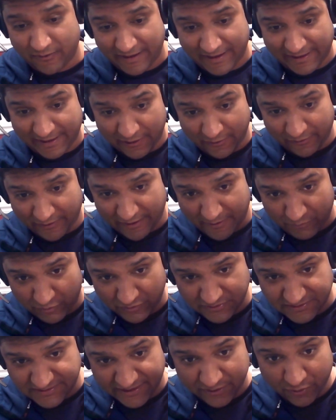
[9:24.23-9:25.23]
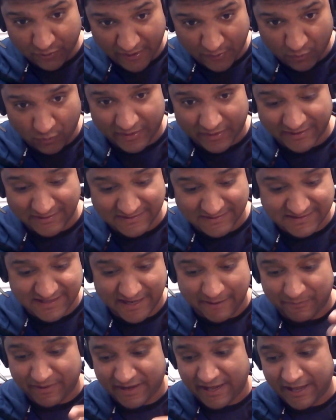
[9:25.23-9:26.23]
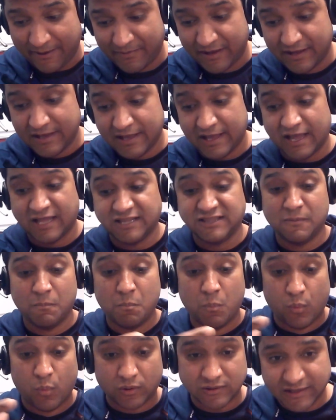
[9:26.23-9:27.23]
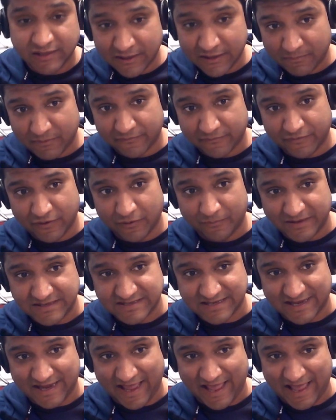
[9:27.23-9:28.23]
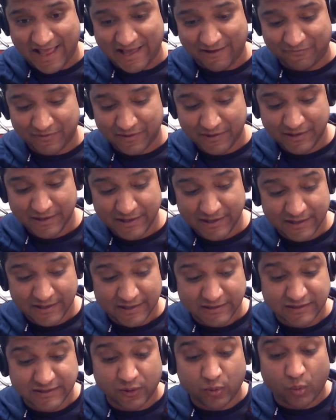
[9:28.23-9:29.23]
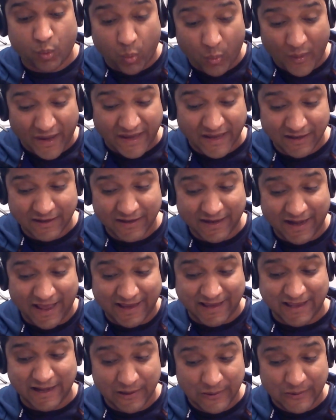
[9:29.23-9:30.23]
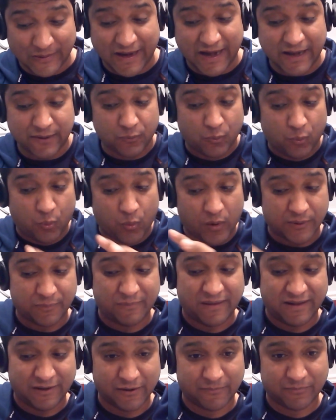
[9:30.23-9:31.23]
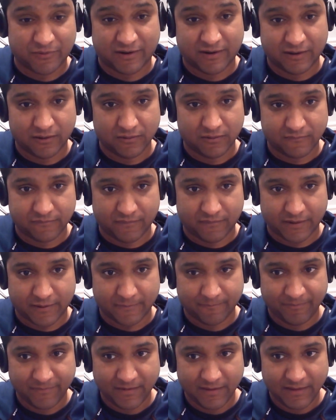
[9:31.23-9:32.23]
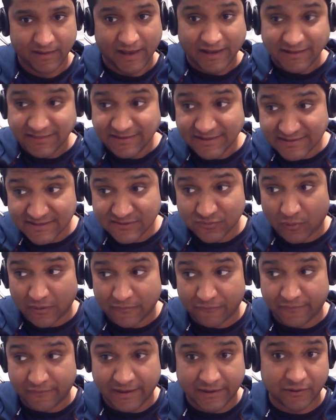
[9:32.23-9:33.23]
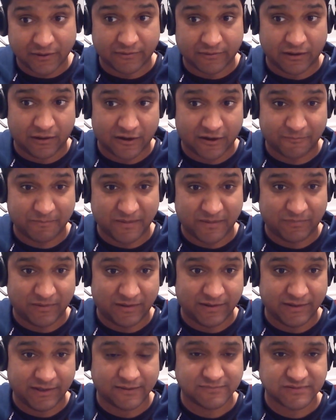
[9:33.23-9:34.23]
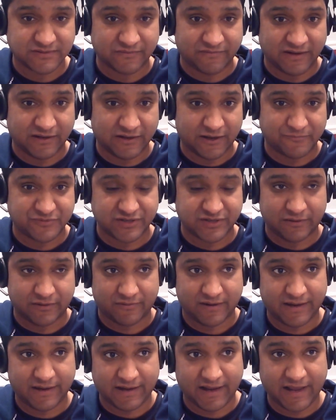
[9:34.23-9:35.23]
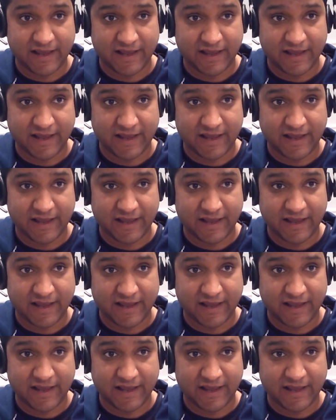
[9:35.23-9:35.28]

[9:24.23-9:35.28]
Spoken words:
I can look at both 0 and 1 at the same time. And the more the number of qubits I have, the quicker I can look at what value I'm trying to look for. And this is what freaked out a lot of people in terms of encryption, right?